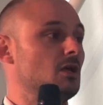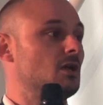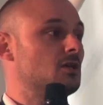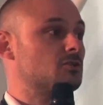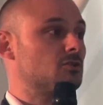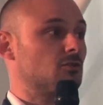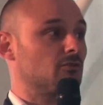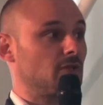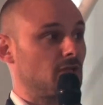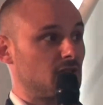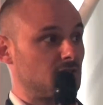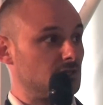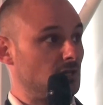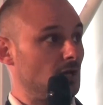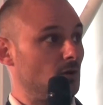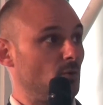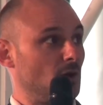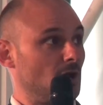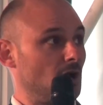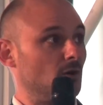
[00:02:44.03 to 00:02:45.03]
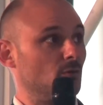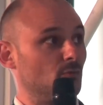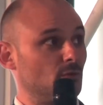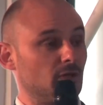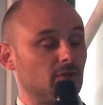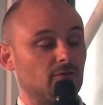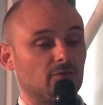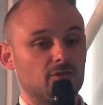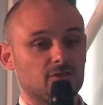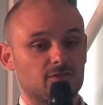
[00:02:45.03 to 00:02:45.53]
So that's a way how
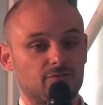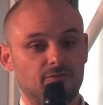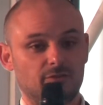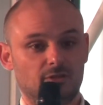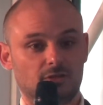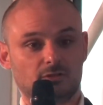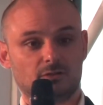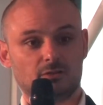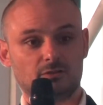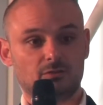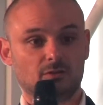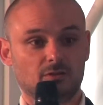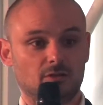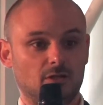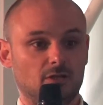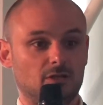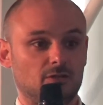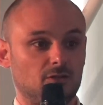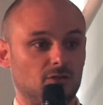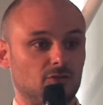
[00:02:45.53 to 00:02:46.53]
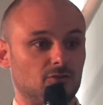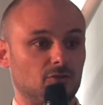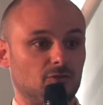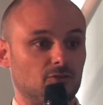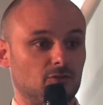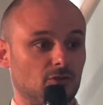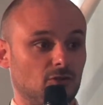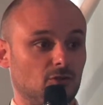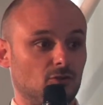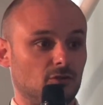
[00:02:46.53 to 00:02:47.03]
we transfer
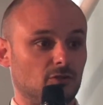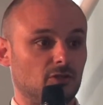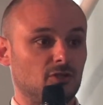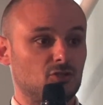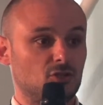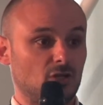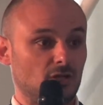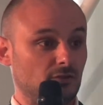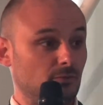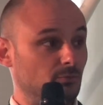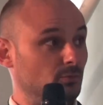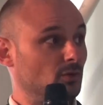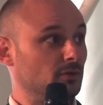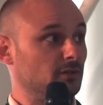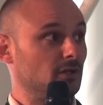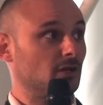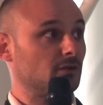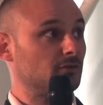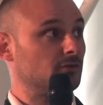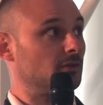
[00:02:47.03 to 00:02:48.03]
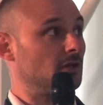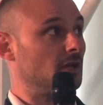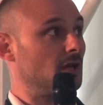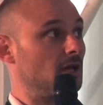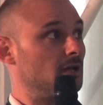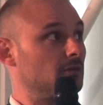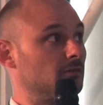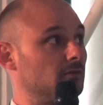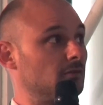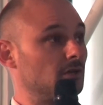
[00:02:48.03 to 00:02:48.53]
the knowledge and the product
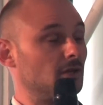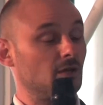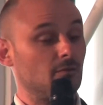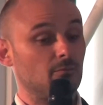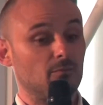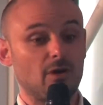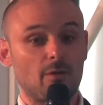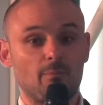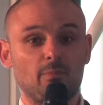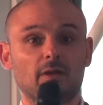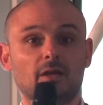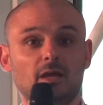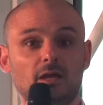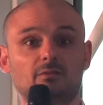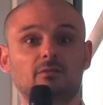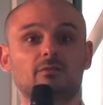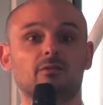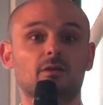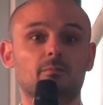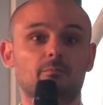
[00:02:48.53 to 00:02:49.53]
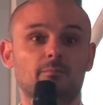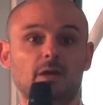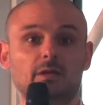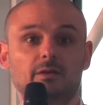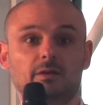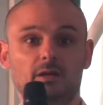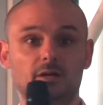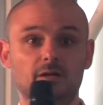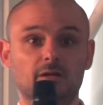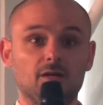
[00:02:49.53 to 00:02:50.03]
and replicate it in
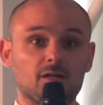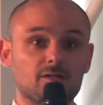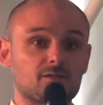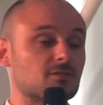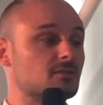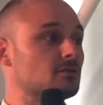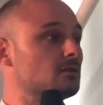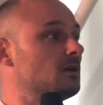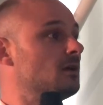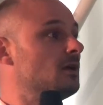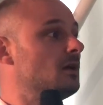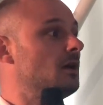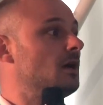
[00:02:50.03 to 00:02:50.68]
many areas.